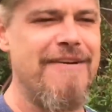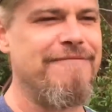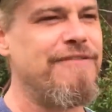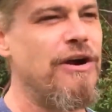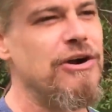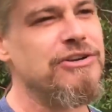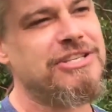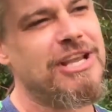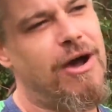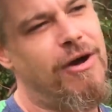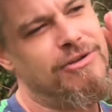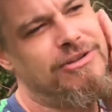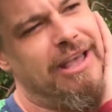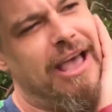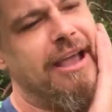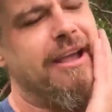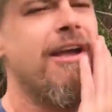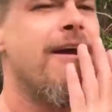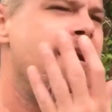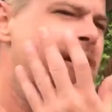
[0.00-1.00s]
And at first, I was
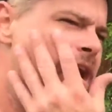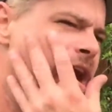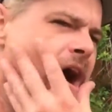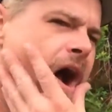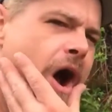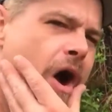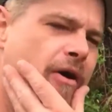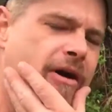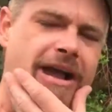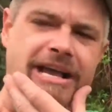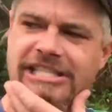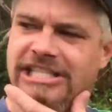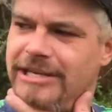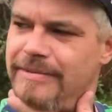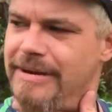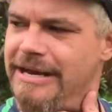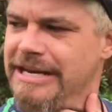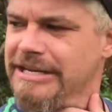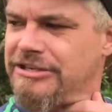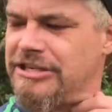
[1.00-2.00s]
like, okay,
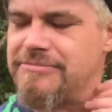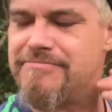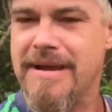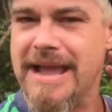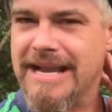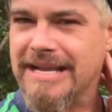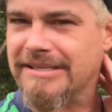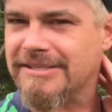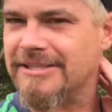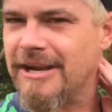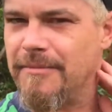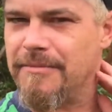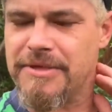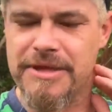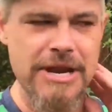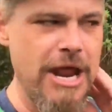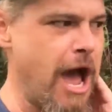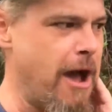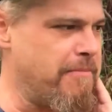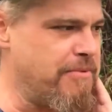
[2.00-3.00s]
somebody's just making
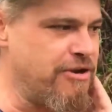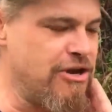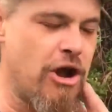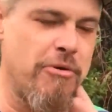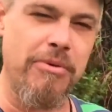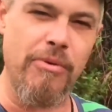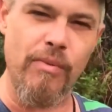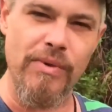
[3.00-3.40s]
something up, you know.